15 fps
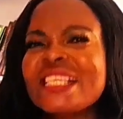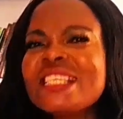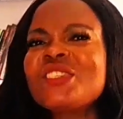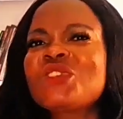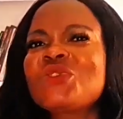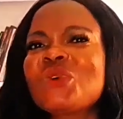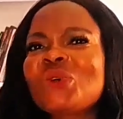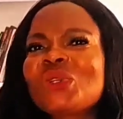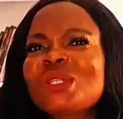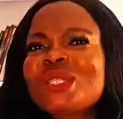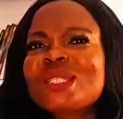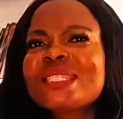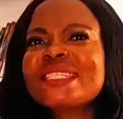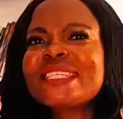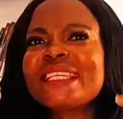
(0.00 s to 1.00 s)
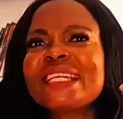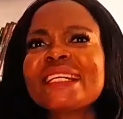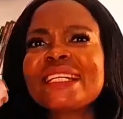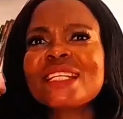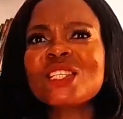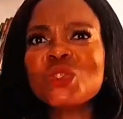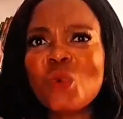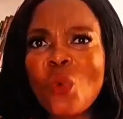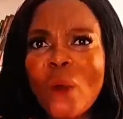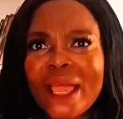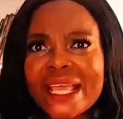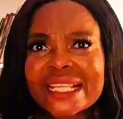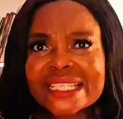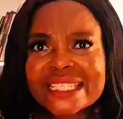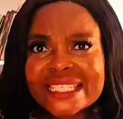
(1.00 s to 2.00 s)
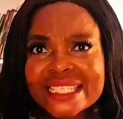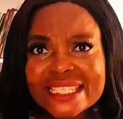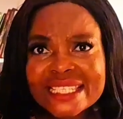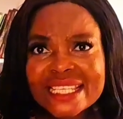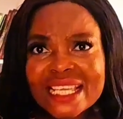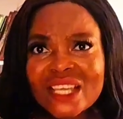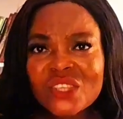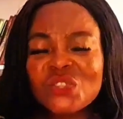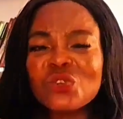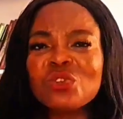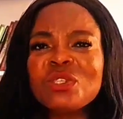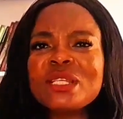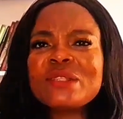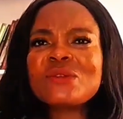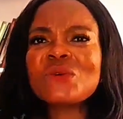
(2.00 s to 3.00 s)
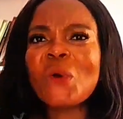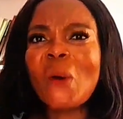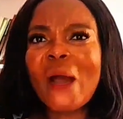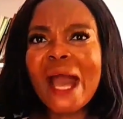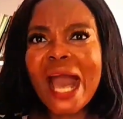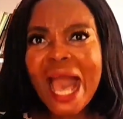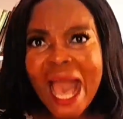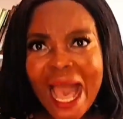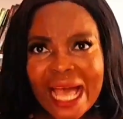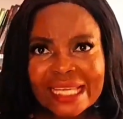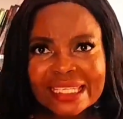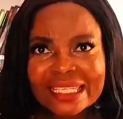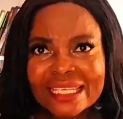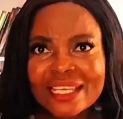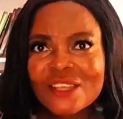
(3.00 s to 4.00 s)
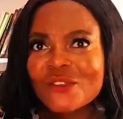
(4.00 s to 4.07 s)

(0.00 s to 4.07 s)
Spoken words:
It's just secret words. You need to add